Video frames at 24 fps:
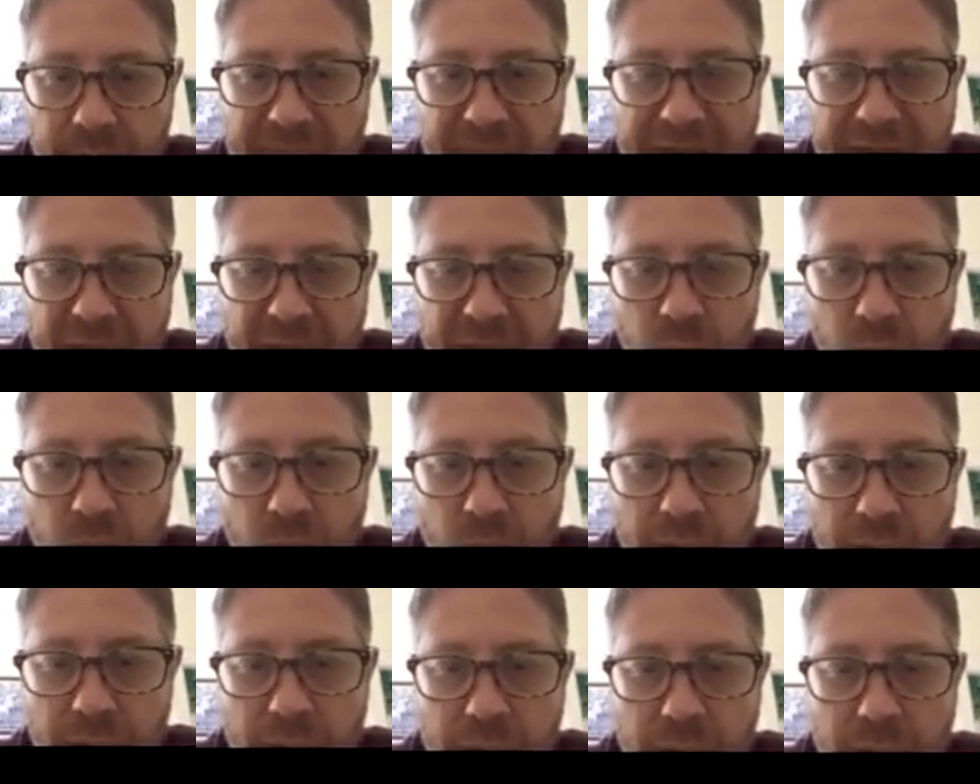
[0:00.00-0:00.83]

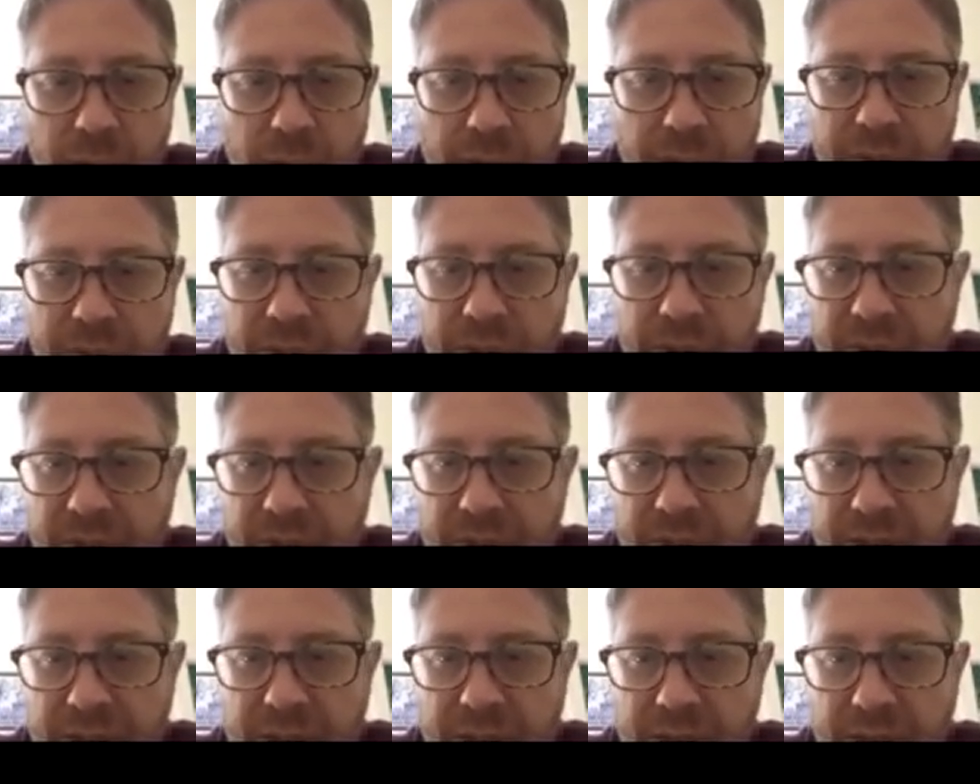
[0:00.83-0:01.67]
Now we're
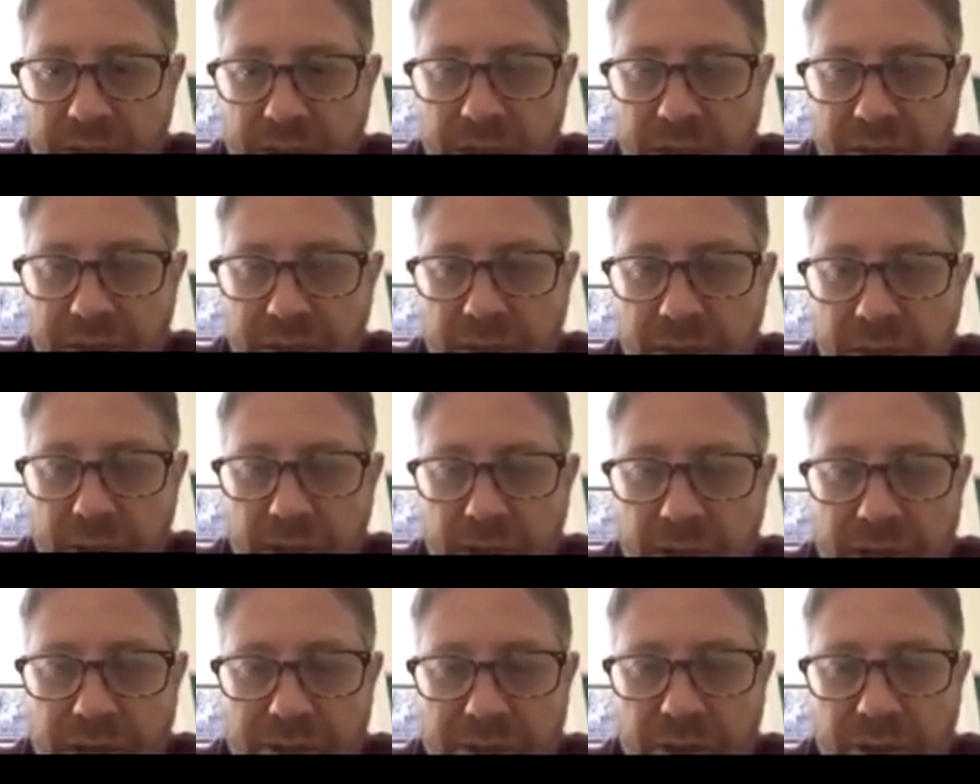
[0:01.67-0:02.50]
doing the other
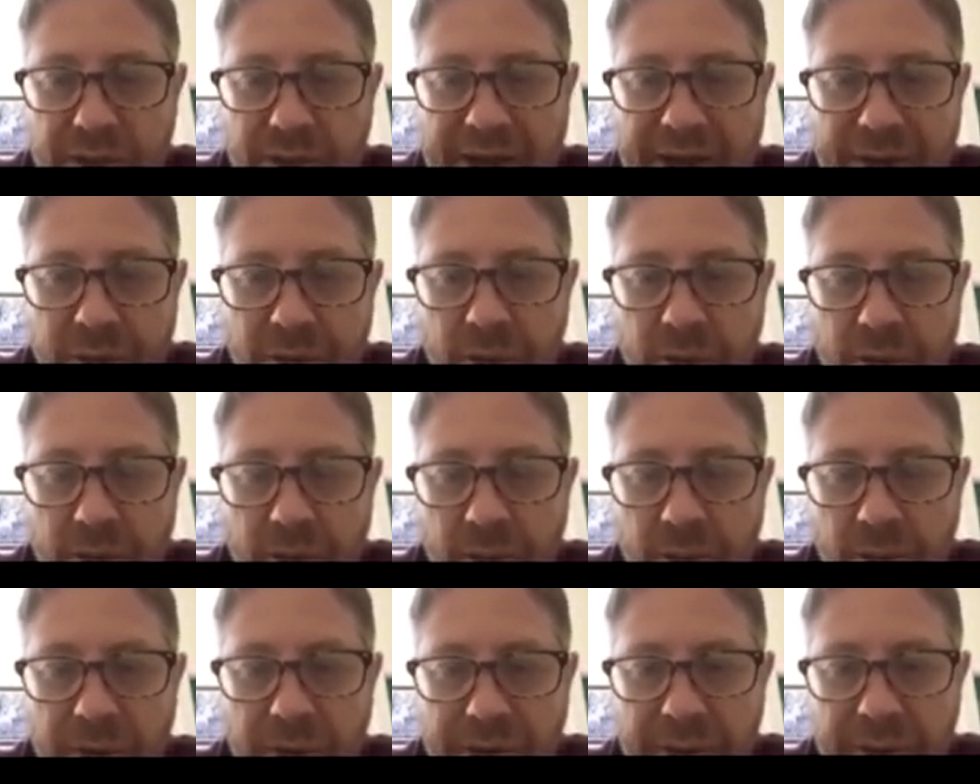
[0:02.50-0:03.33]
contralateral
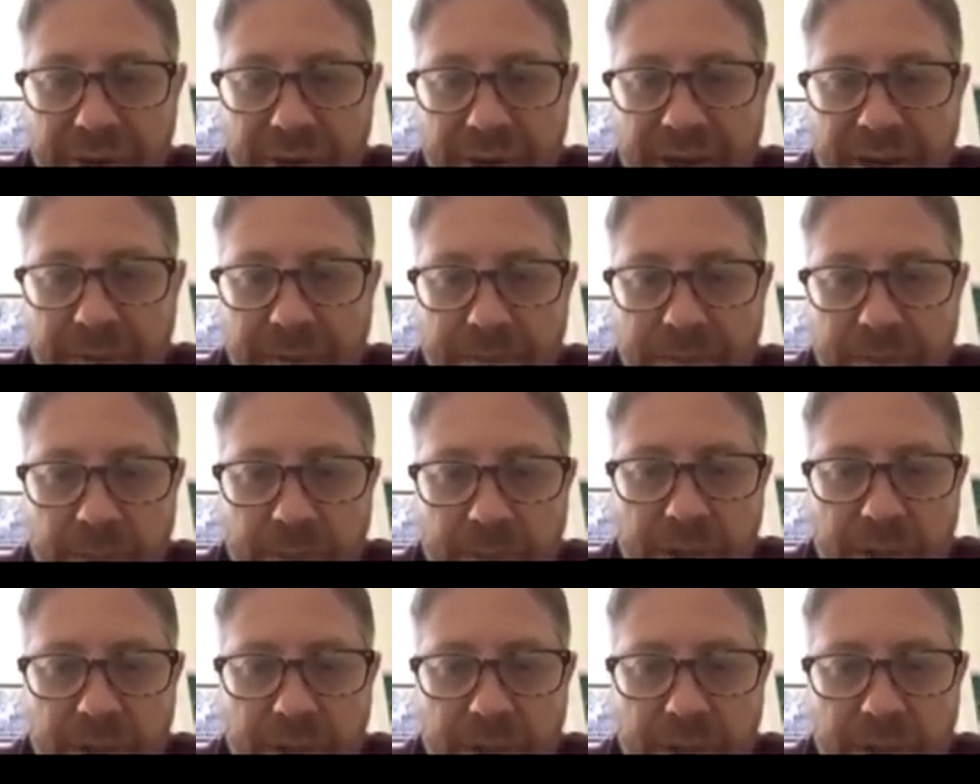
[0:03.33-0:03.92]
obliquity.